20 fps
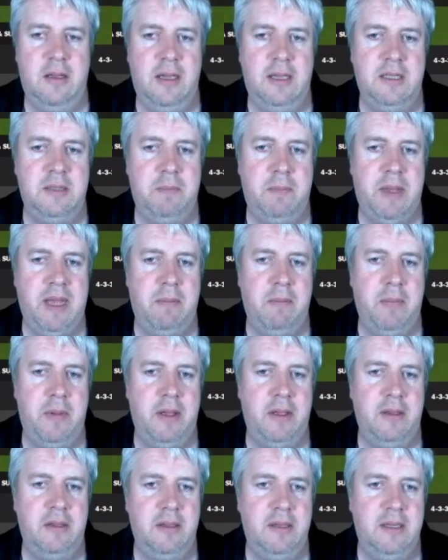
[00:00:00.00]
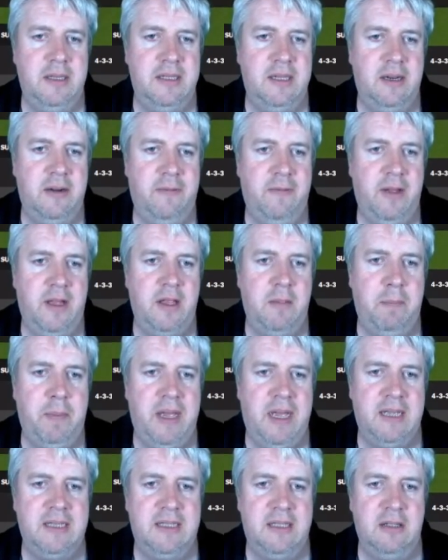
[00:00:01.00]
It's Bamba. Is he going to find a
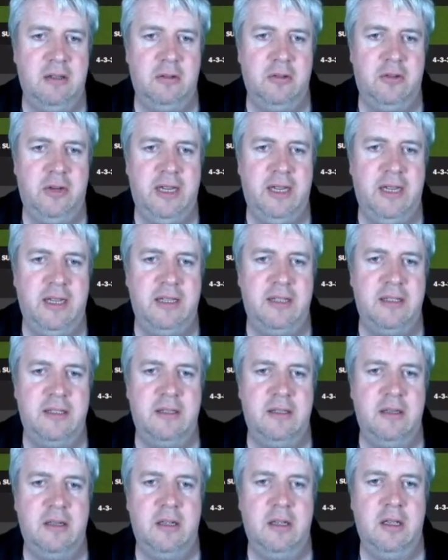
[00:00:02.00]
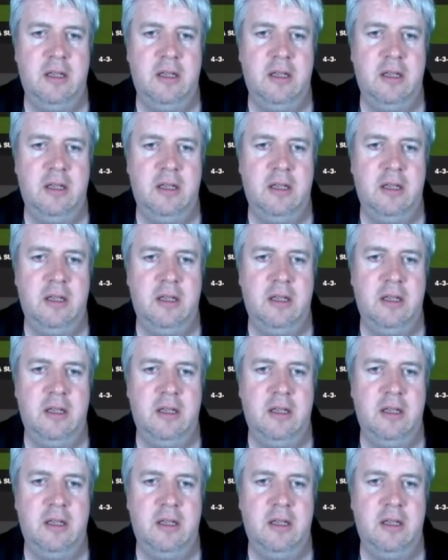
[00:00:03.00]
pass? It's Uldriķis.